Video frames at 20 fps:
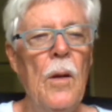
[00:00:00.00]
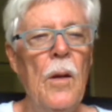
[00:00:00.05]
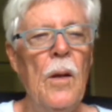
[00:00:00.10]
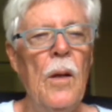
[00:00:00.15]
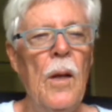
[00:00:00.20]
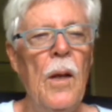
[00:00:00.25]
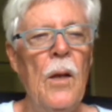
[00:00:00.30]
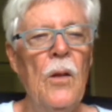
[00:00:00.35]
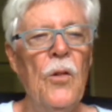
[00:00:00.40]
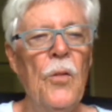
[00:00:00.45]

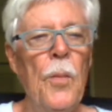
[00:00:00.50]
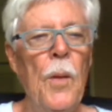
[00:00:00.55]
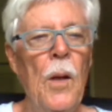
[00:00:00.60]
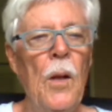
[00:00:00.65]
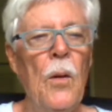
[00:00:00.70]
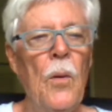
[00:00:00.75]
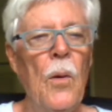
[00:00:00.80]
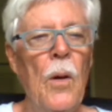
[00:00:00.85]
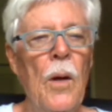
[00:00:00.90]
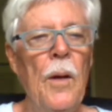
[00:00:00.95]
Can't
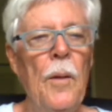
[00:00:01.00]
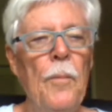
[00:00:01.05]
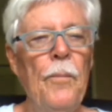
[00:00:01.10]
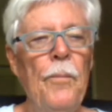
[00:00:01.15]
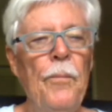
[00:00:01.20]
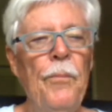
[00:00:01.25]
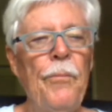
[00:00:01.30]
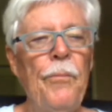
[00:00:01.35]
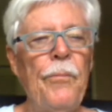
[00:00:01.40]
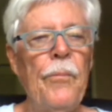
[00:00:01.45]
spell it right.
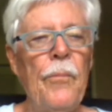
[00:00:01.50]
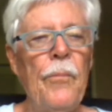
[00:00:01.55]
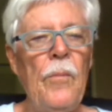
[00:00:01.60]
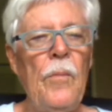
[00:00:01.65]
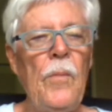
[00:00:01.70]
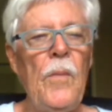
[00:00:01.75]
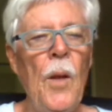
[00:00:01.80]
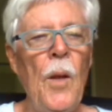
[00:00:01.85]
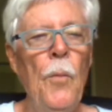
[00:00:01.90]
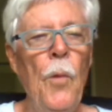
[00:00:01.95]

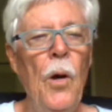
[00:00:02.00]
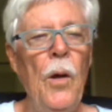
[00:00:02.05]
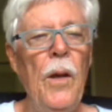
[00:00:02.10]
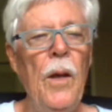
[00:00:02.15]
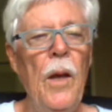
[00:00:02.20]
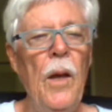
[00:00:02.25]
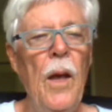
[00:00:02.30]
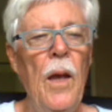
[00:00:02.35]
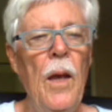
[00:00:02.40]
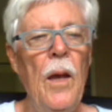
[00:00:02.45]

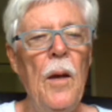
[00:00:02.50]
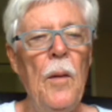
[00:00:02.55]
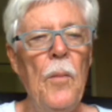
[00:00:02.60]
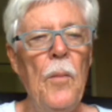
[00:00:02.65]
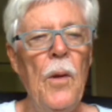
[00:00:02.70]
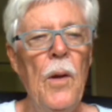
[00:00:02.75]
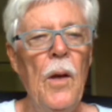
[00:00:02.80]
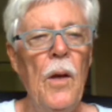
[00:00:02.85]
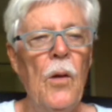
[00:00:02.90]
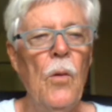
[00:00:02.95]

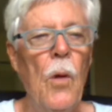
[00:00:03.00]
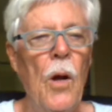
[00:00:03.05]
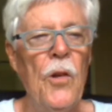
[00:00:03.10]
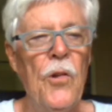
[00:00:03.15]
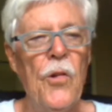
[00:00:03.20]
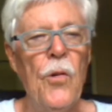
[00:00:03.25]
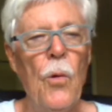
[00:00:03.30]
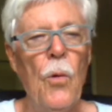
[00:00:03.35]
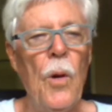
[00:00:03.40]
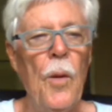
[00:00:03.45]
Buckingham
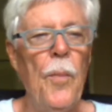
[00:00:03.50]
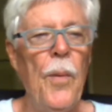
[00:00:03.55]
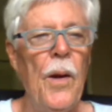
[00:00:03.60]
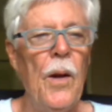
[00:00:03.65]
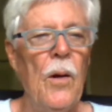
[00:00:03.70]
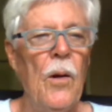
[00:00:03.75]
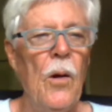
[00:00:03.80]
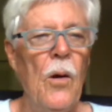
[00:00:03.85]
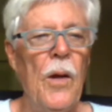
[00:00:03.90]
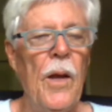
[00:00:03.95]
garage door
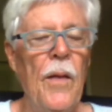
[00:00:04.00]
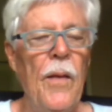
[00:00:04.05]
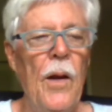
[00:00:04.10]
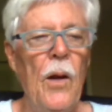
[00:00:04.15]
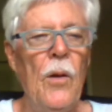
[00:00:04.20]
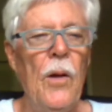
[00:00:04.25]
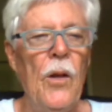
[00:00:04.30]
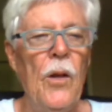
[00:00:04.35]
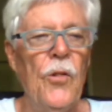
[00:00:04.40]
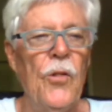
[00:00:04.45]
repair. Okay,
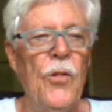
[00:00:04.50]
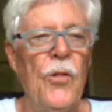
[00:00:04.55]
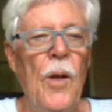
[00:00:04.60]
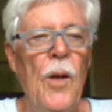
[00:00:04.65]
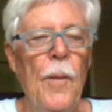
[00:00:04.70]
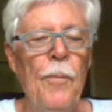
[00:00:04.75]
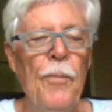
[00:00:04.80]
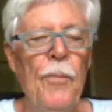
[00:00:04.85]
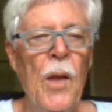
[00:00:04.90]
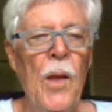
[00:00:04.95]
there it is.
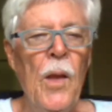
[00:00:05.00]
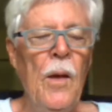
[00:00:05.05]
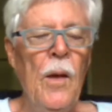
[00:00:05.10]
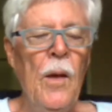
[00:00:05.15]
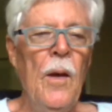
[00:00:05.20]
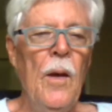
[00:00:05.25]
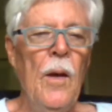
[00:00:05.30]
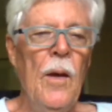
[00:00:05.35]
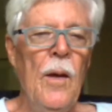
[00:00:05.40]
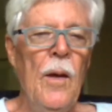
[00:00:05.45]

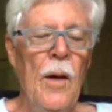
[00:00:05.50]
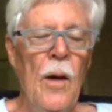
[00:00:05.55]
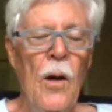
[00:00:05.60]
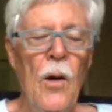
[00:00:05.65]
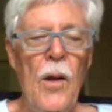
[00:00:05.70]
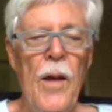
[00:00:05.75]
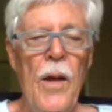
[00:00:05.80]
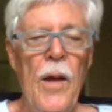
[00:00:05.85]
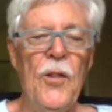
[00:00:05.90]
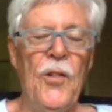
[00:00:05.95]

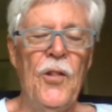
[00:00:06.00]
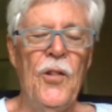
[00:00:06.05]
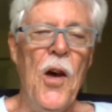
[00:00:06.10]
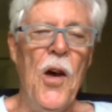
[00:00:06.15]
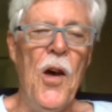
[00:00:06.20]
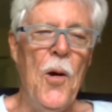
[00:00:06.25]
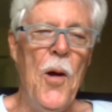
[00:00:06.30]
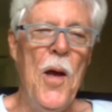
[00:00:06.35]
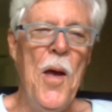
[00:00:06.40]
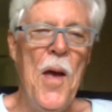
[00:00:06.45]
Okay,
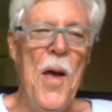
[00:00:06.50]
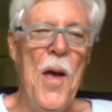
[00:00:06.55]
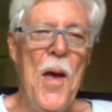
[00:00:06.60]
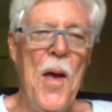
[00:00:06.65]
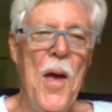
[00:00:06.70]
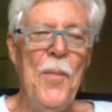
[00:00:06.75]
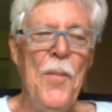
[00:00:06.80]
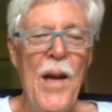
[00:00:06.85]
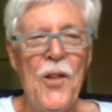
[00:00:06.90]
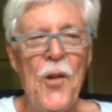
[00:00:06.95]
so
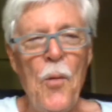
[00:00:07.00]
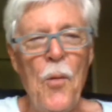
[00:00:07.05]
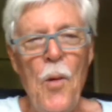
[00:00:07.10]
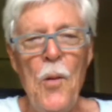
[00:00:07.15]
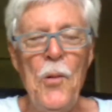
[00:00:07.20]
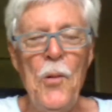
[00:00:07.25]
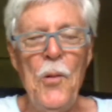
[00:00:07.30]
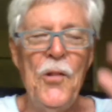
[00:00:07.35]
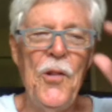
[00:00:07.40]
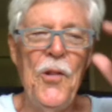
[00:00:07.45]
back to
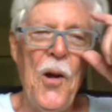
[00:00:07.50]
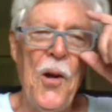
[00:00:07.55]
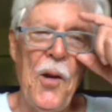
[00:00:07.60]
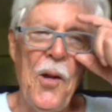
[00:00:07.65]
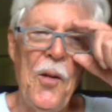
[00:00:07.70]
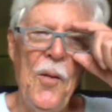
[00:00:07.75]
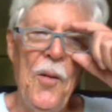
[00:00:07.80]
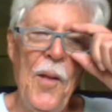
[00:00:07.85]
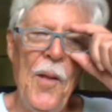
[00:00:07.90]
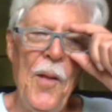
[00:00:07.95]
where we
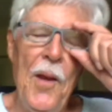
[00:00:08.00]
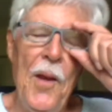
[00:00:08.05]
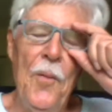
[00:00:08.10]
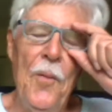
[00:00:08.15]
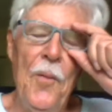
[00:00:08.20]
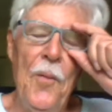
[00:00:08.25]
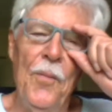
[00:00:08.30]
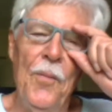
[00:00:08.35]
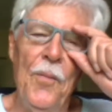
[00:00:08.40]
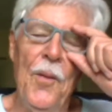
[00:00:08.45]
started.
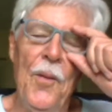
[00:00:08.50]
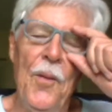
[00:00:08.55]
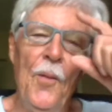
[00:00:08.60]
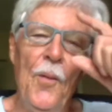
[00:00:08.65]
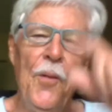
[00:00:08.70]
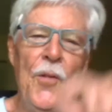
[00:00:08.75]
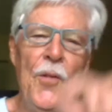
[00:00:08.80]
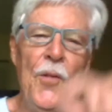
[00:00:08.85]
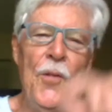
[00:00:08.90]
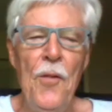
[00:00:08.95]

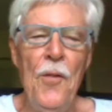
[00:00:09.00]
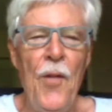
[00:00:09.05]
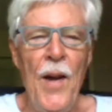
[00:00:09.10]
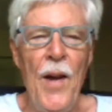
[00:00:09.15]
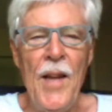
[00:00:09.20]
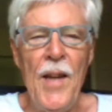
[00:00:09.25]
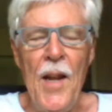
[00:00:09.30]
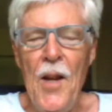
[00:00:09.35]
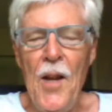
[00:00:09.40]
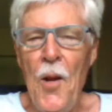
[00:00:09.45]
We're trying to
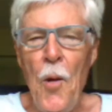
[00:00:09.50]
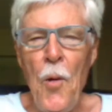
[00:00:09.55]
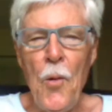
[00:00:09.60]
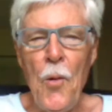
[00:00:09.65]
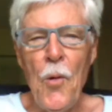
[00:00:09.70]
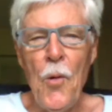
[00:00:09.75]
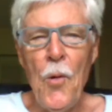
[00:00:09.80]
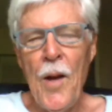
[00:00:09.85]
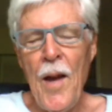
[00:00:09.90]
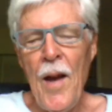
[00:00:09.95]
find a
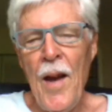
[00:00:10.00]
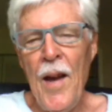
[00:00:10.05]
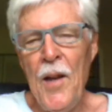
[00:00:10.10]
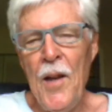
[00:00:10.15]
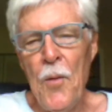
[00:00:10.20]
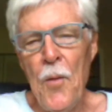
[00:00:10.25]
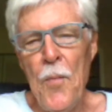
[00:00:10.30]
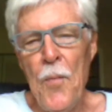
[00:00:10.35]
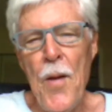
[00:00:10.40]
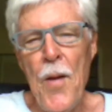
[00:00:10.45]
local guy
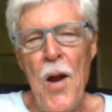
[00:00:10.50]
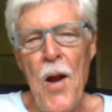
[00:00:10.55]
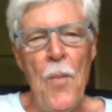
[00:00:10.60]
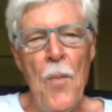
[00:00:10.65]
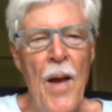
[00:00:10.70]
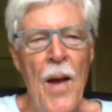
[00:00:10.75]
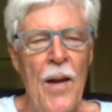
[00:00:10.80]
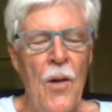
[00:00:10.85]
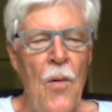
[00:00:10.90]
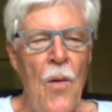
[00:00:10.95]
to repair
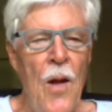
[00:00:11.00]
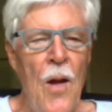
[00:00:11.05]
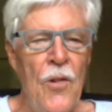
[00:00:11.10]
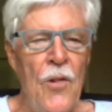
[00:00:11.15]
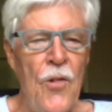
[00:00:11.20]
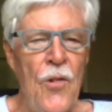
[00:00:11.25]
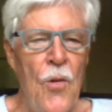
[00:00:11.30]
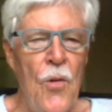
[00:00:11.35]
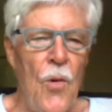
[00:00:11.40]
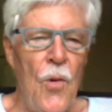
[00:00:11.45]
my
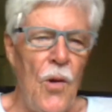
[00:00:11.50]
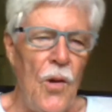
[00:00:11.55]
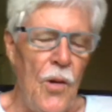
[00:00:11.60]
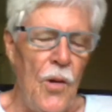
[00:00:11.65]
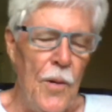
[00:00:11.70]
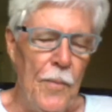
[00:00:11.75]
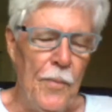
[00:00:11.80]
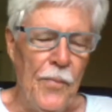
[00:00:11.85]
garage door.